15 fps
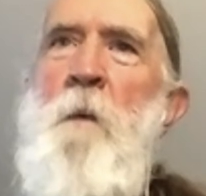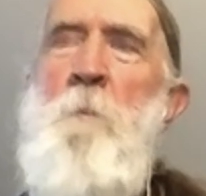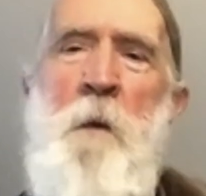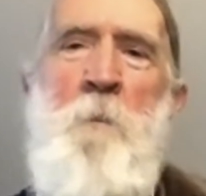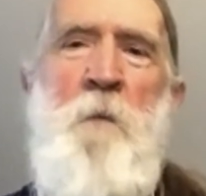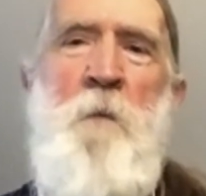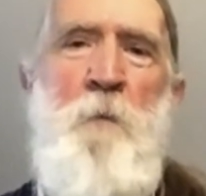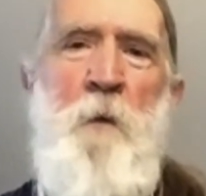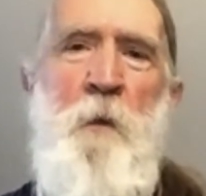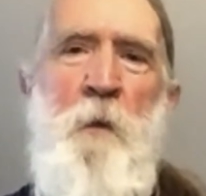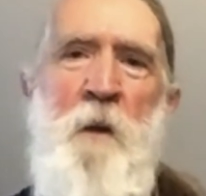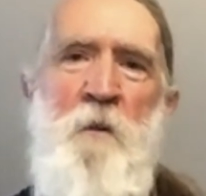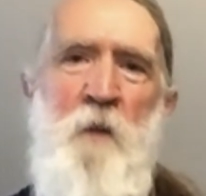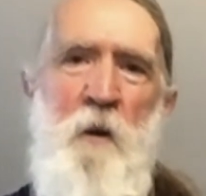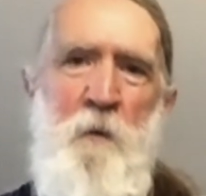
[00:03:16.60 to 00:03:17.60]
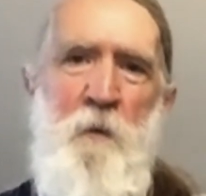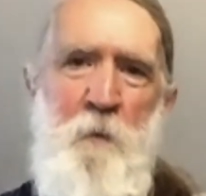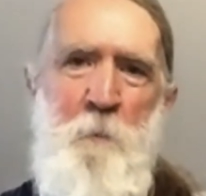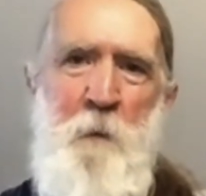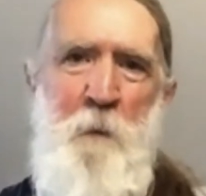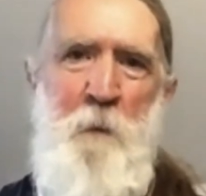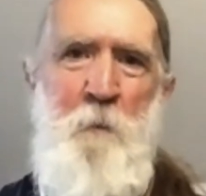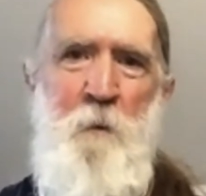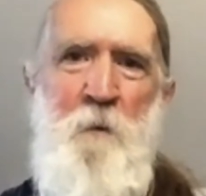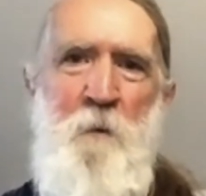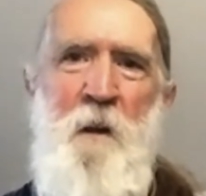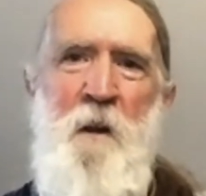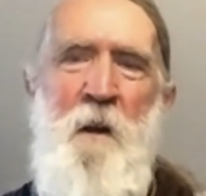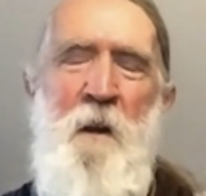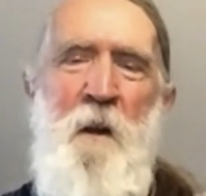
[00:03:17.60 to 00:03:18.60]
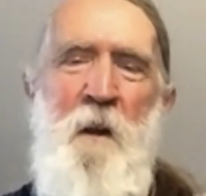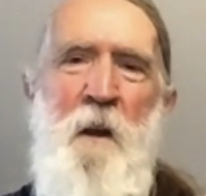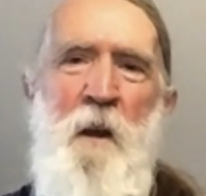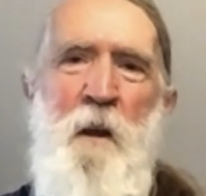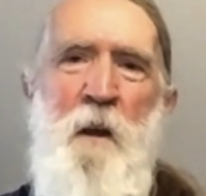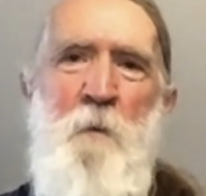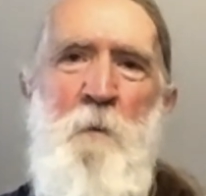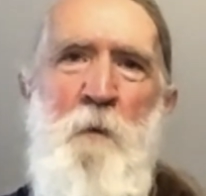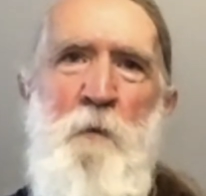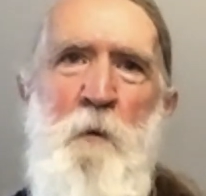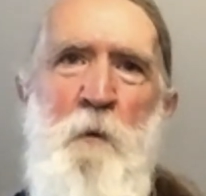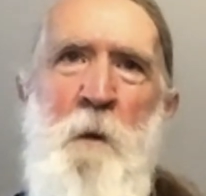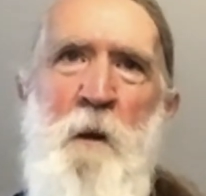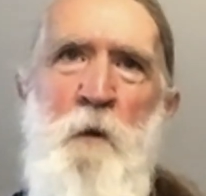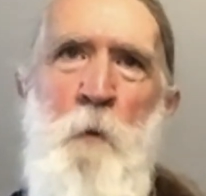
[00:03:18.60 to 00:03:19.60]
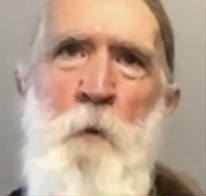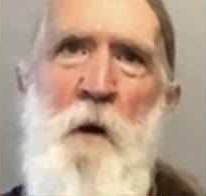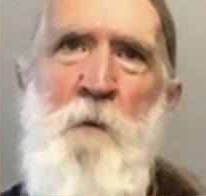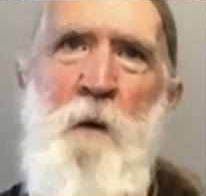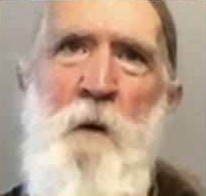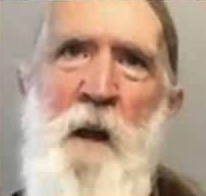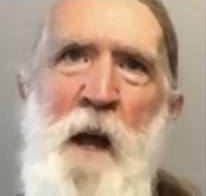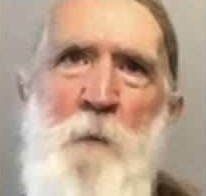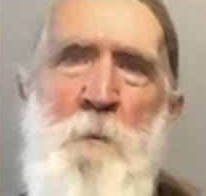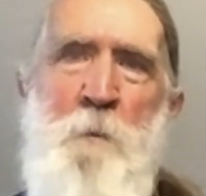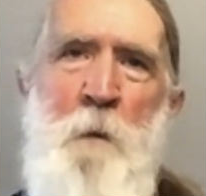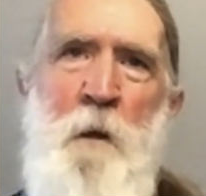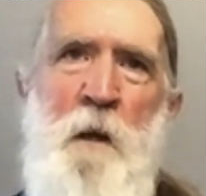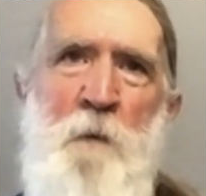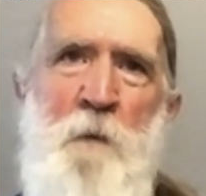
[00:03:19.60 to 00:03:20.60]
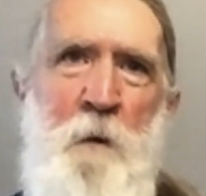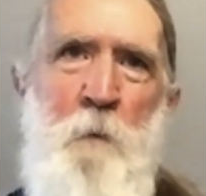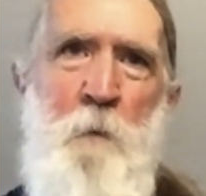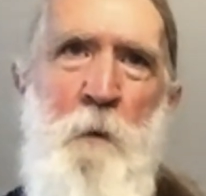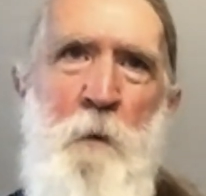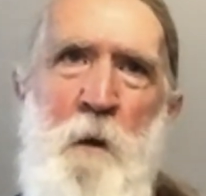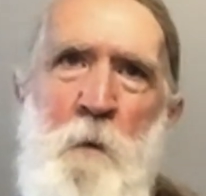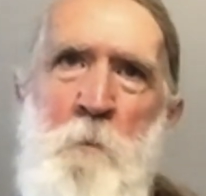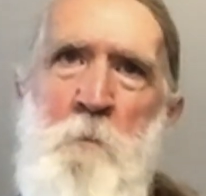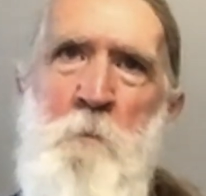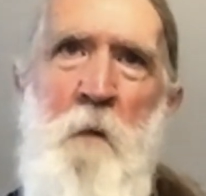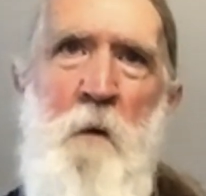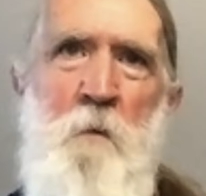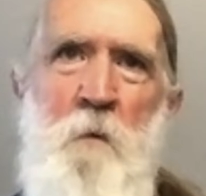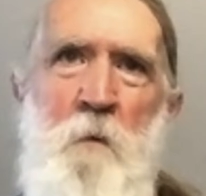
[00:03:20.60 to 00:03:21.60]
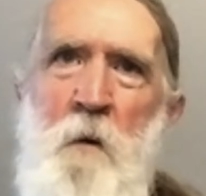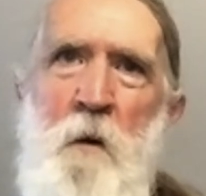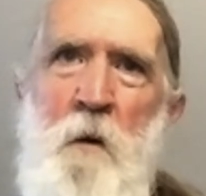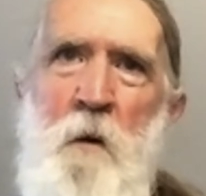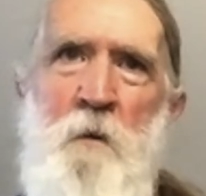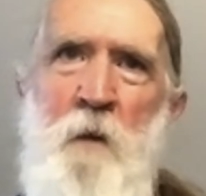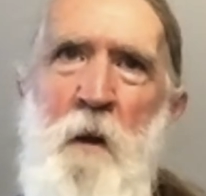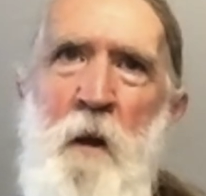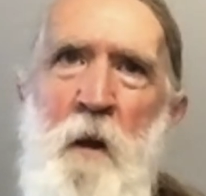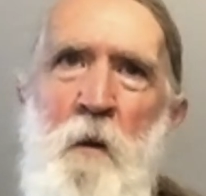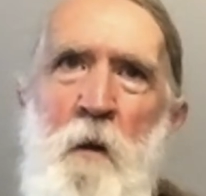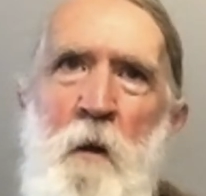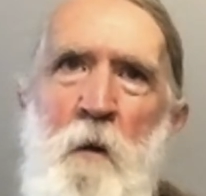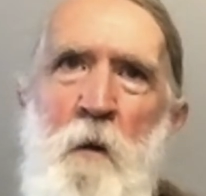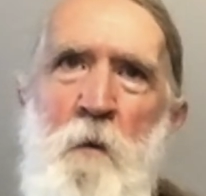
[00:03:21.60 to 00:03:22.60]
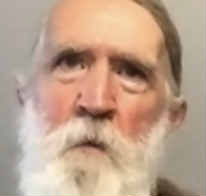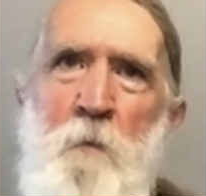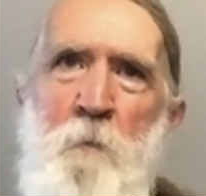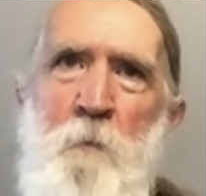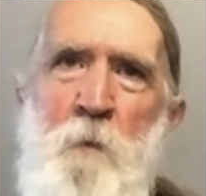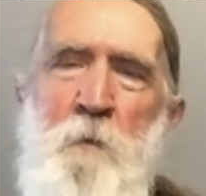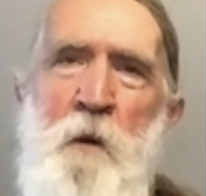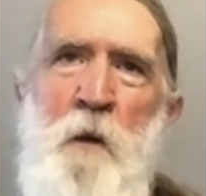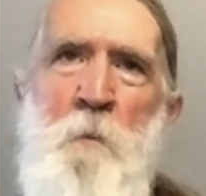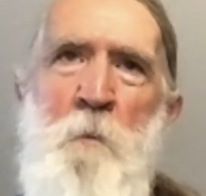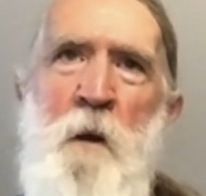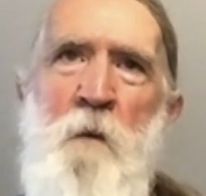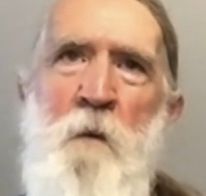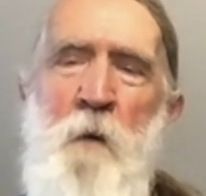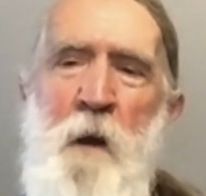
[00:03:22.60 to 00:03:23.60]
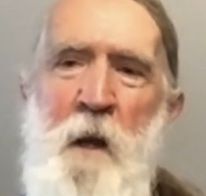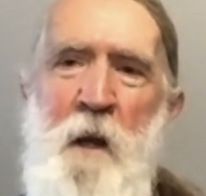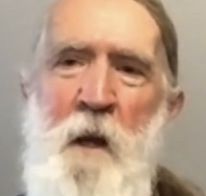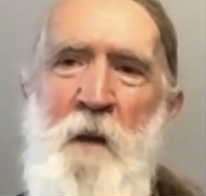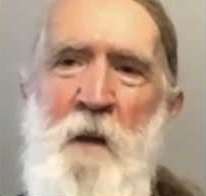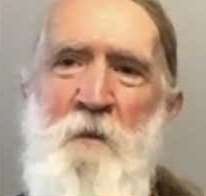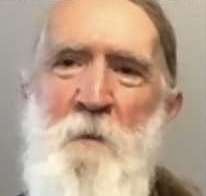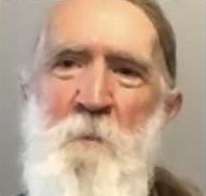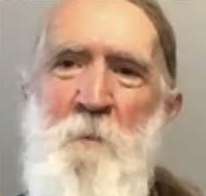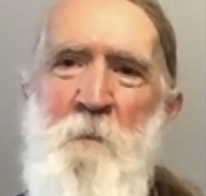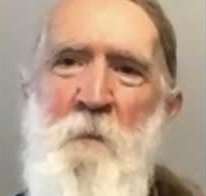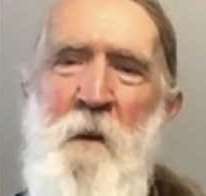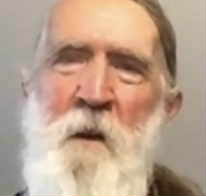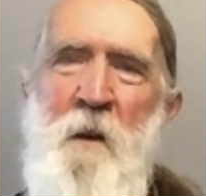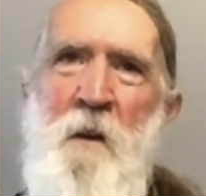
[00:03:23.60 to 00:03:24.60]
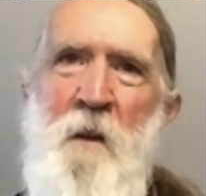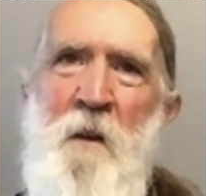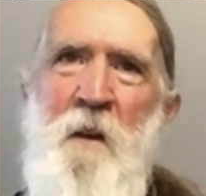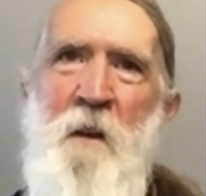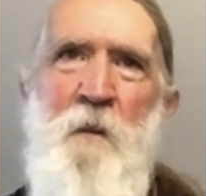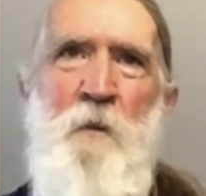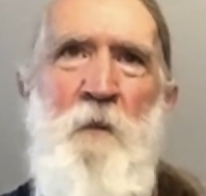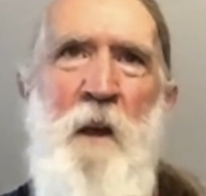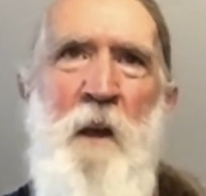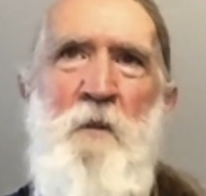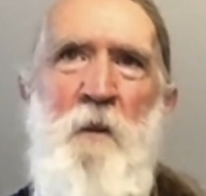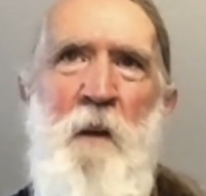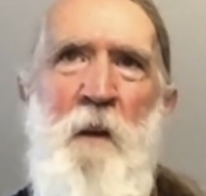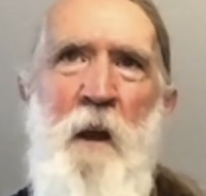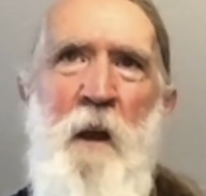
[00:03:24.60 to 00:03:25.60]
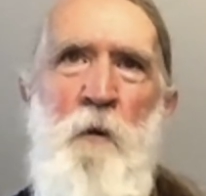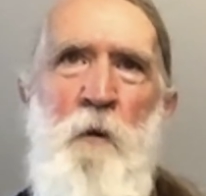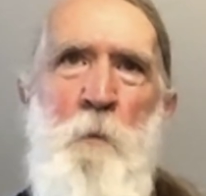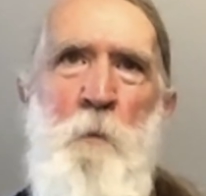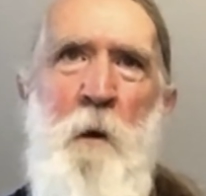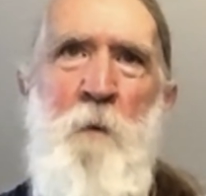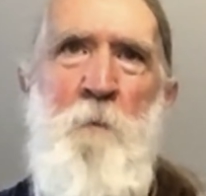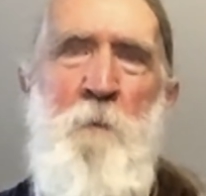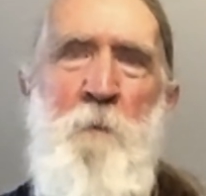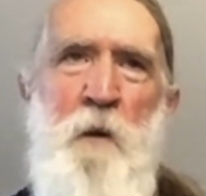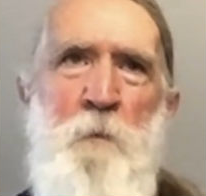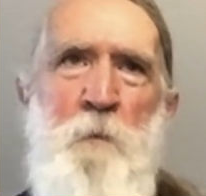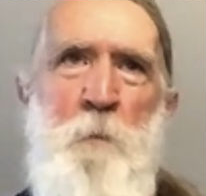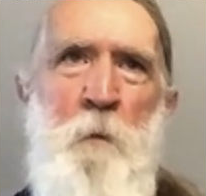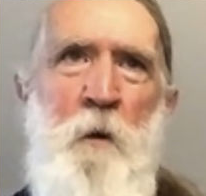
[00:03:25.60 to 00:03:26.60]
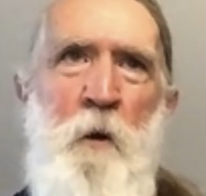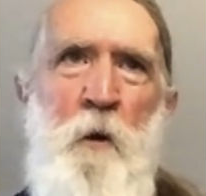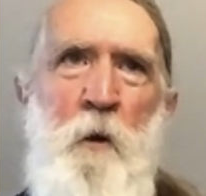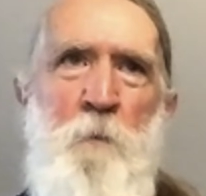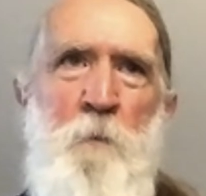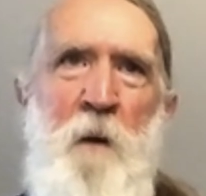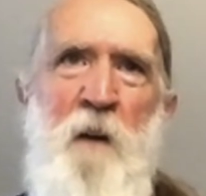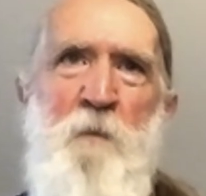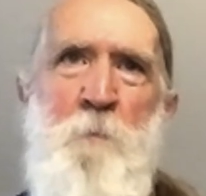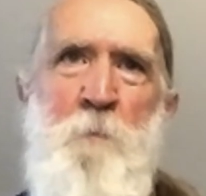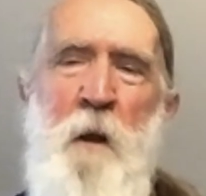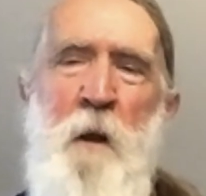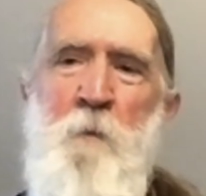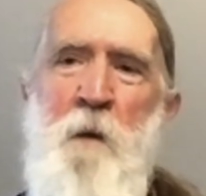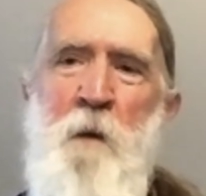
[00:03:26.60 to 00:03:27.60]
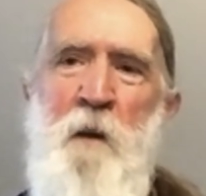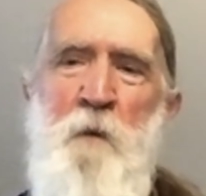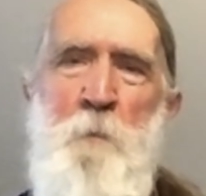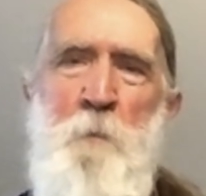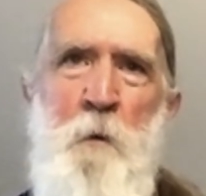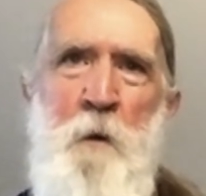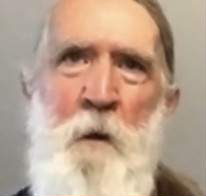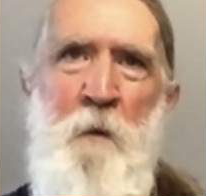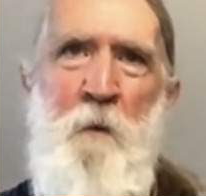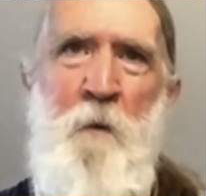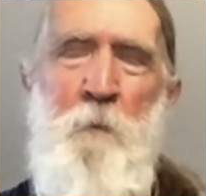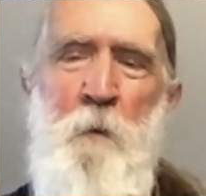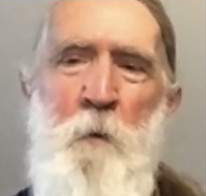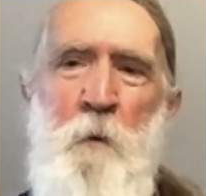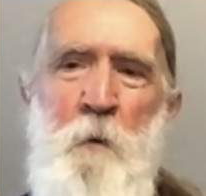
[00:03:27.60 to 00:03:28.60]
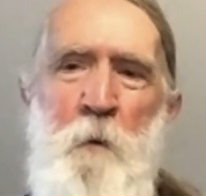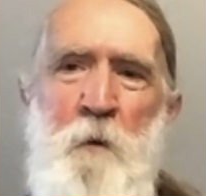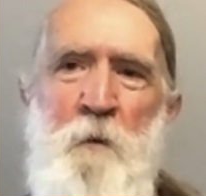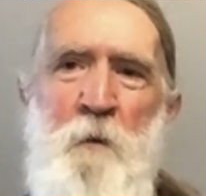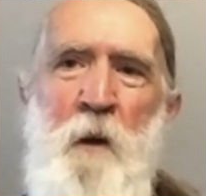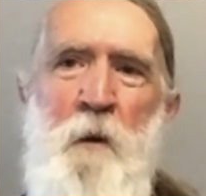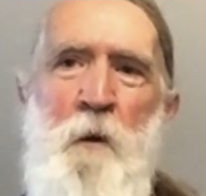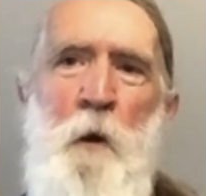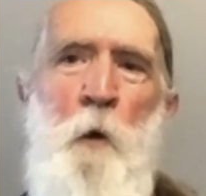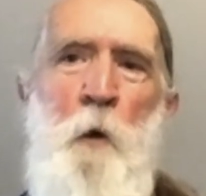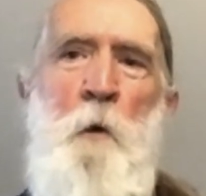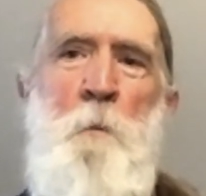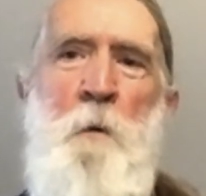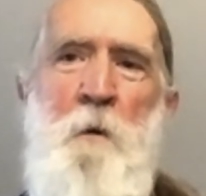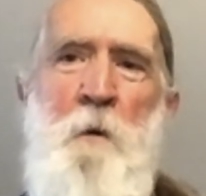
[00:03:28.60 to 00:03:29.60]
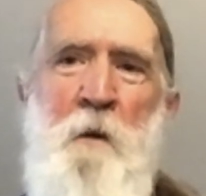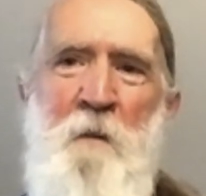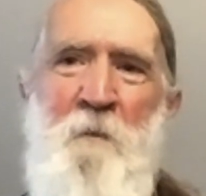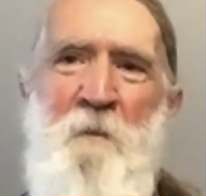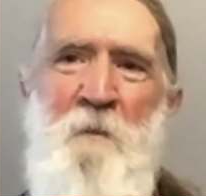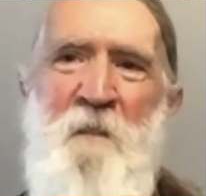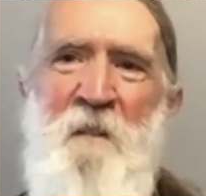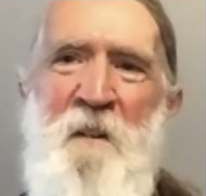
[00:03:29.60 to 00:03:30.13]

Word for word: mean different things to different people. But for me, it's wherever I happen to be living within, say, a 15-minute radius. There's actually a group on Facebook called 5 Mile Radius Birding that focuses on local birding,